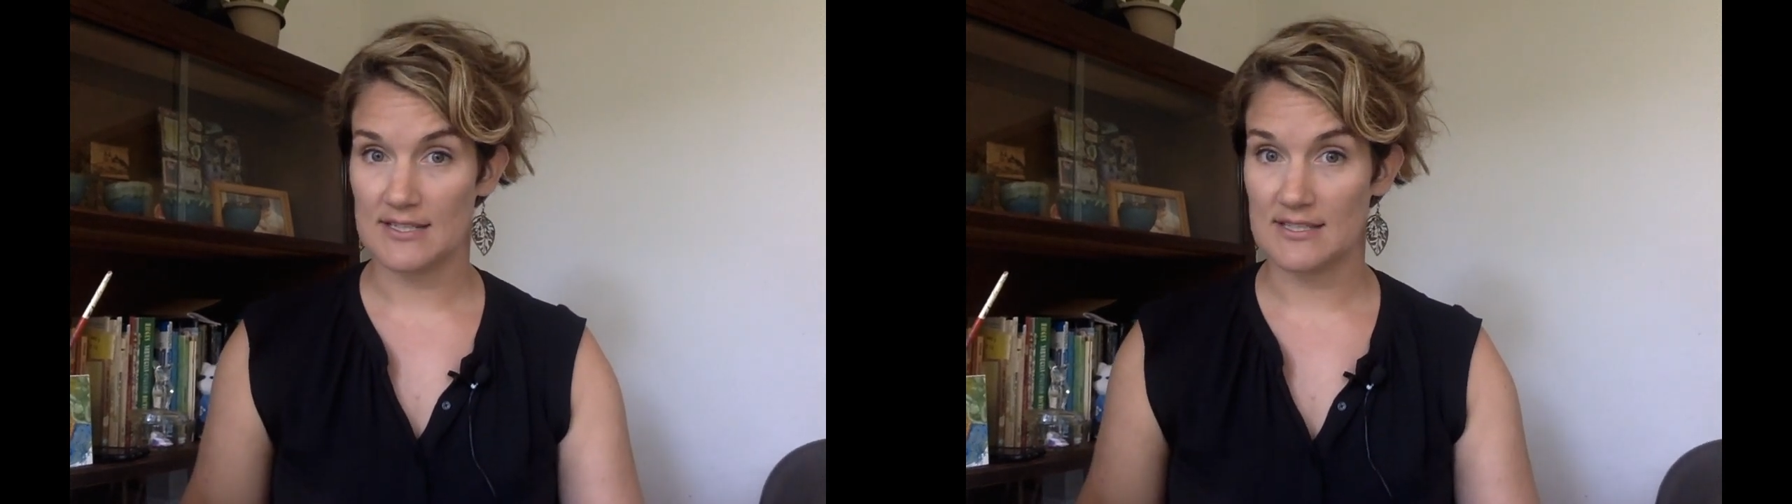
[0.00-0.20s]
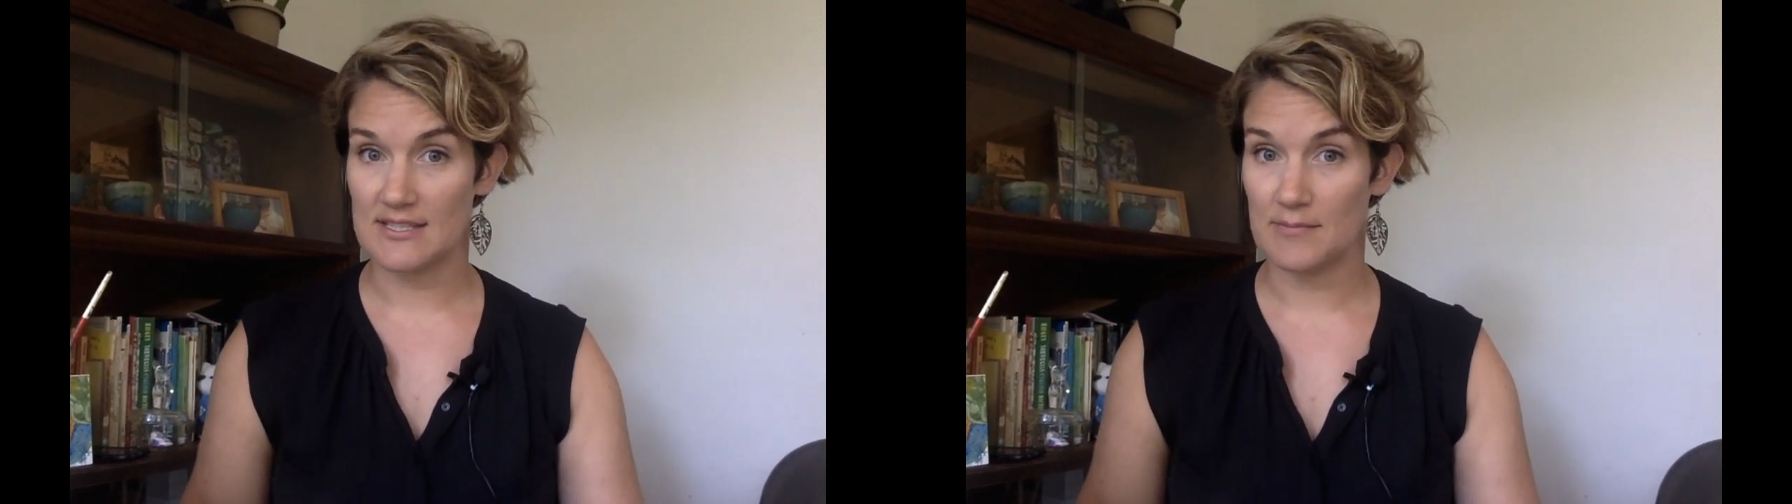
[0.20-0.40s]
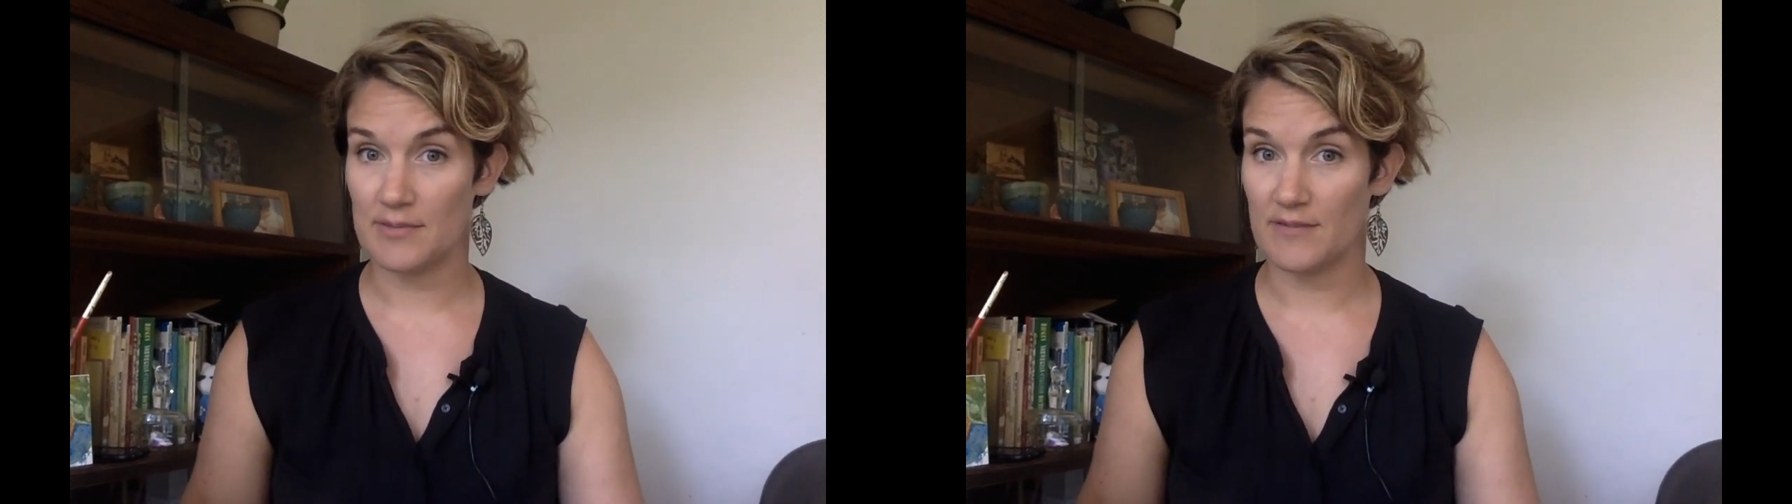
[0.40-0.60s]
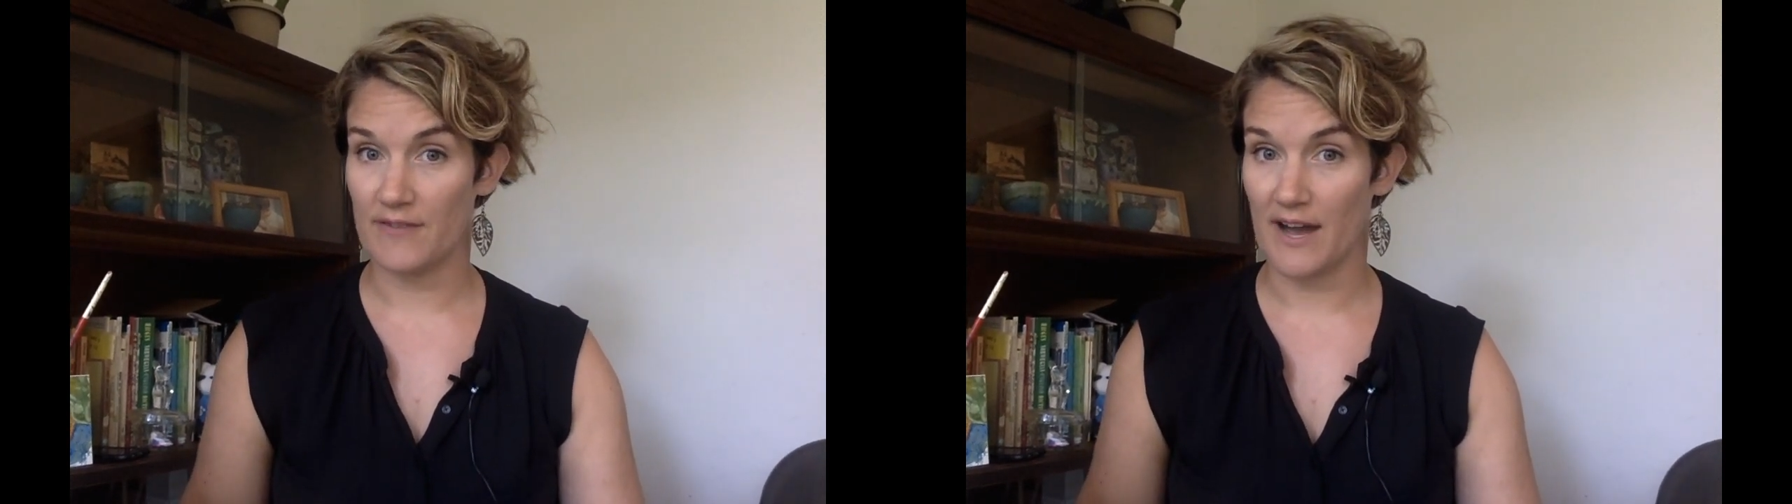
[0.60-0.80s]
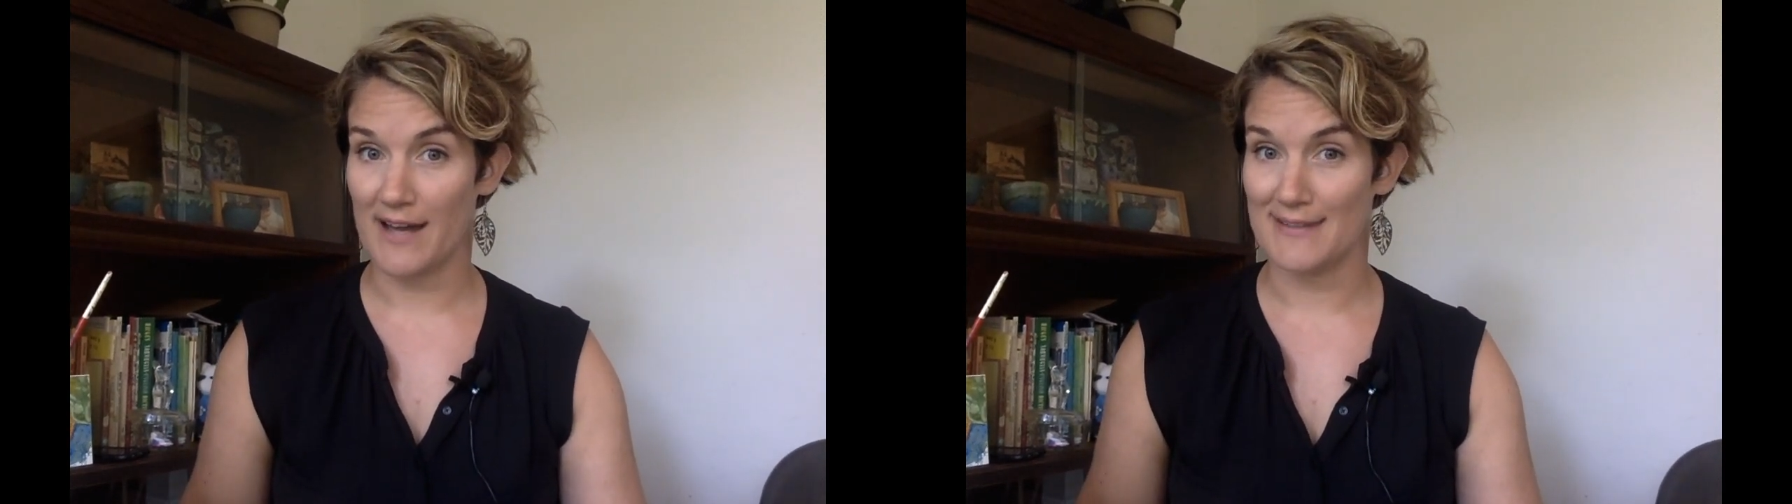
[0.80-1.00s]
and
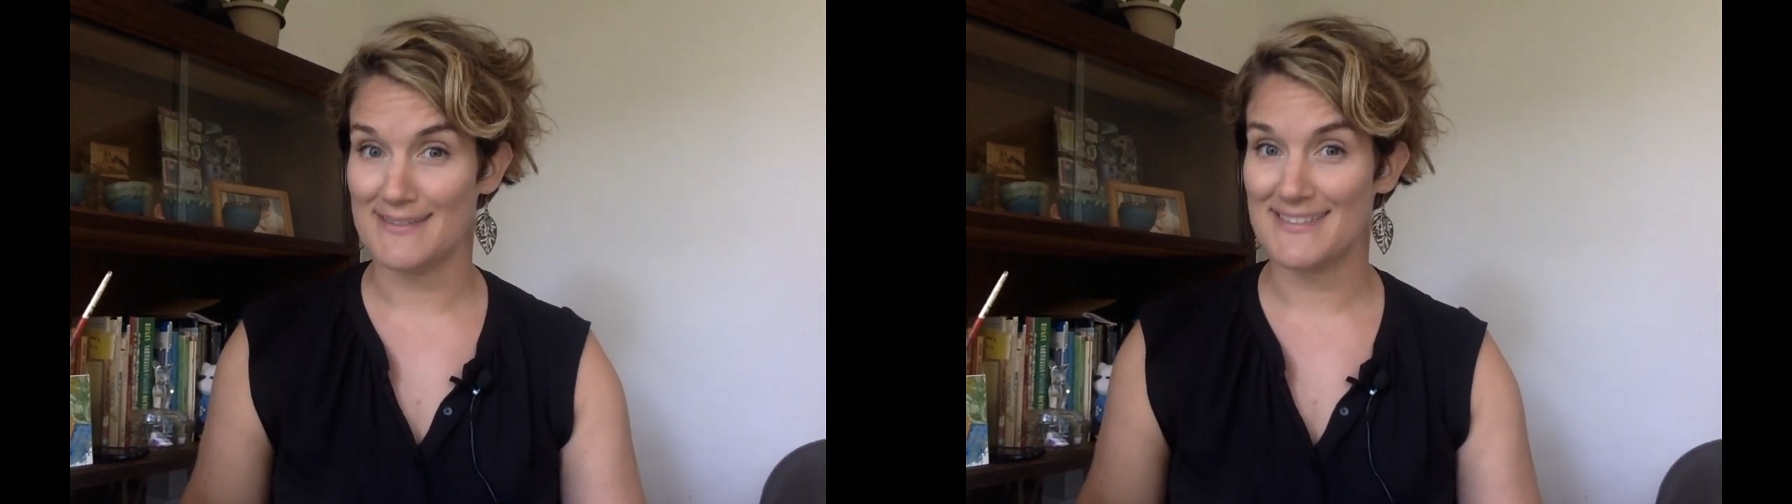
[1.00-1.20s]
simplified